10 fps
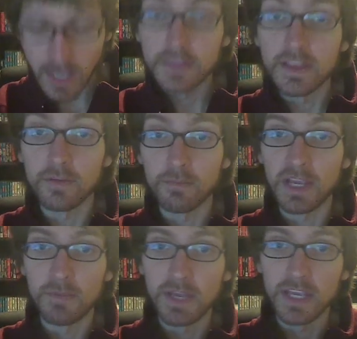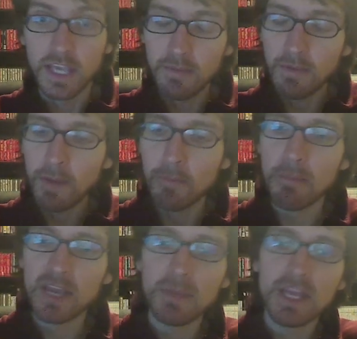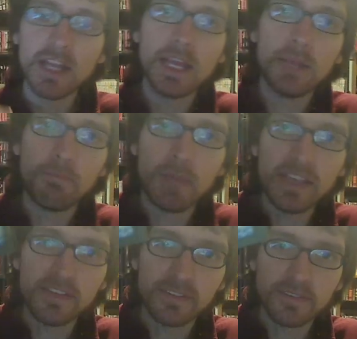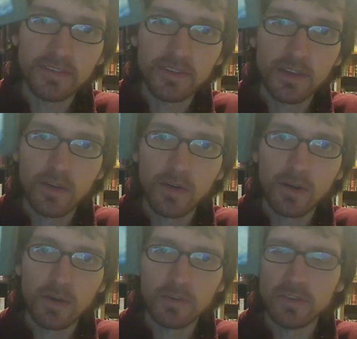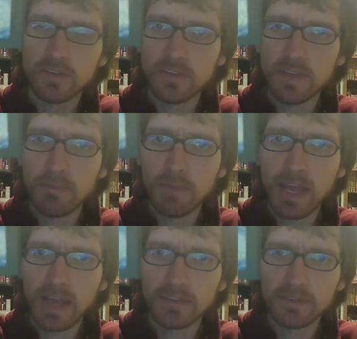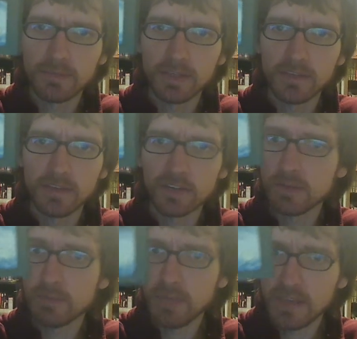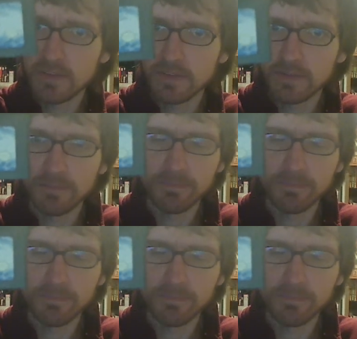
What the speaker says: Another Mega Man game. Mega Man and Bass. Or I always used to say Bass, but it's actually Bass.